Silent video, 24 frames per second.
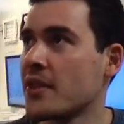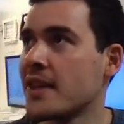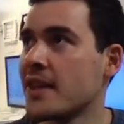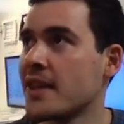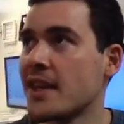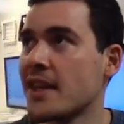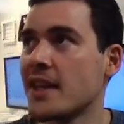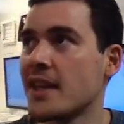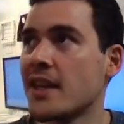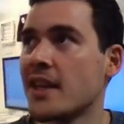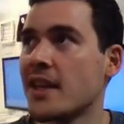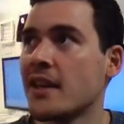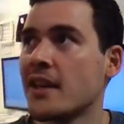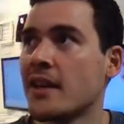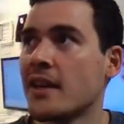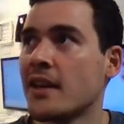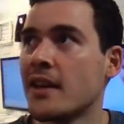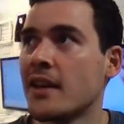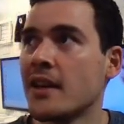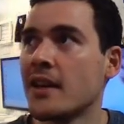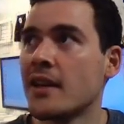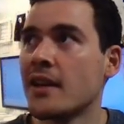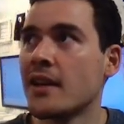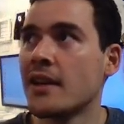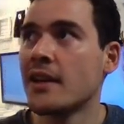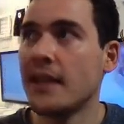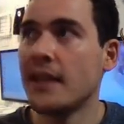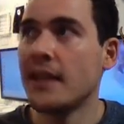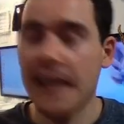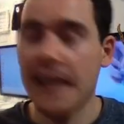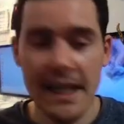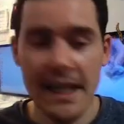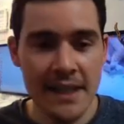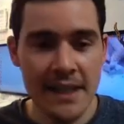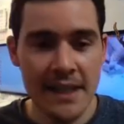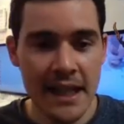My experience
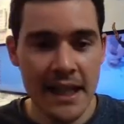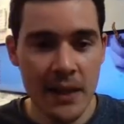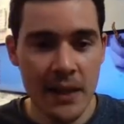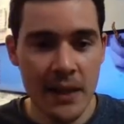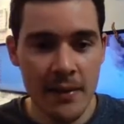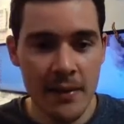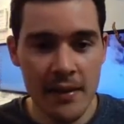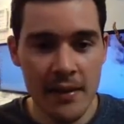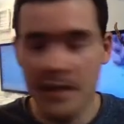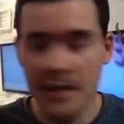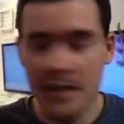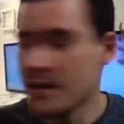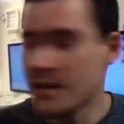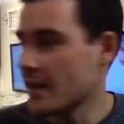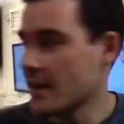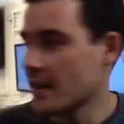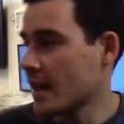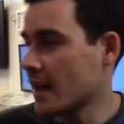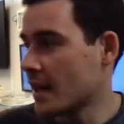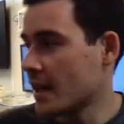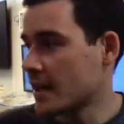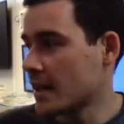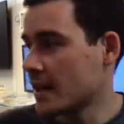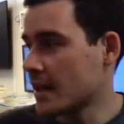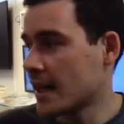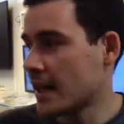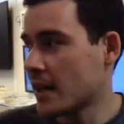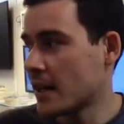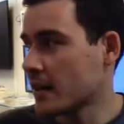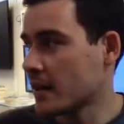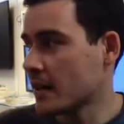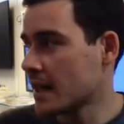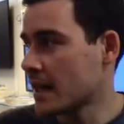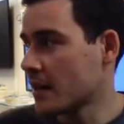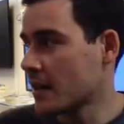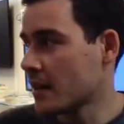with the
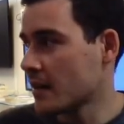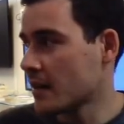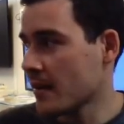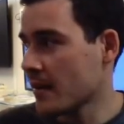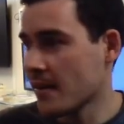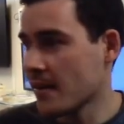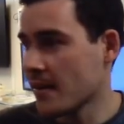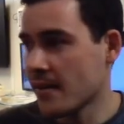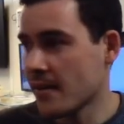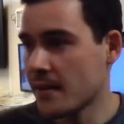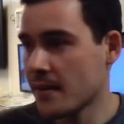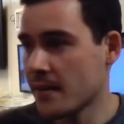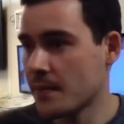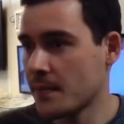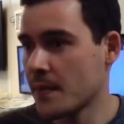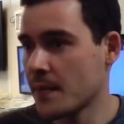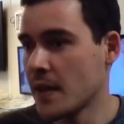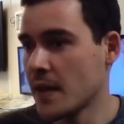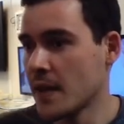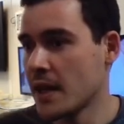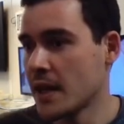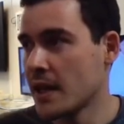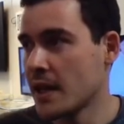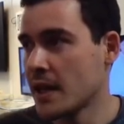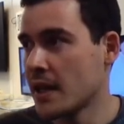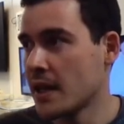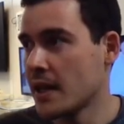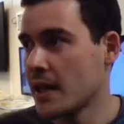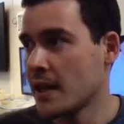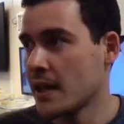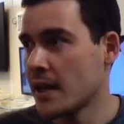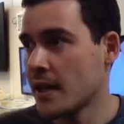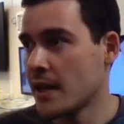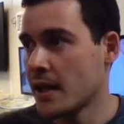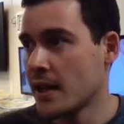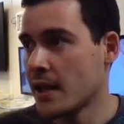lighthouses and
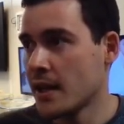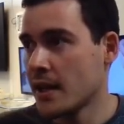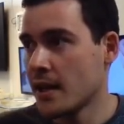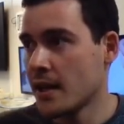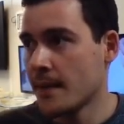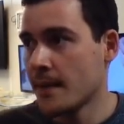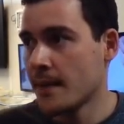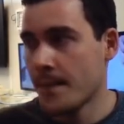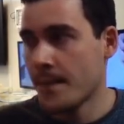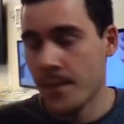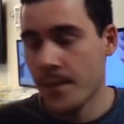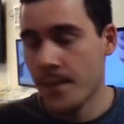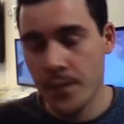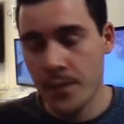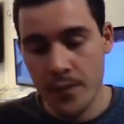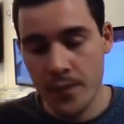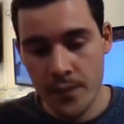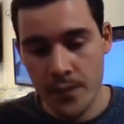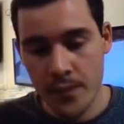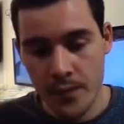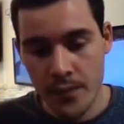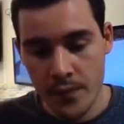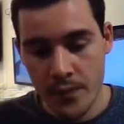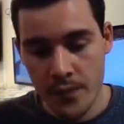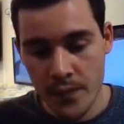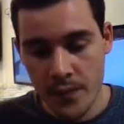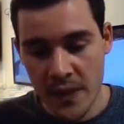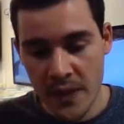our current system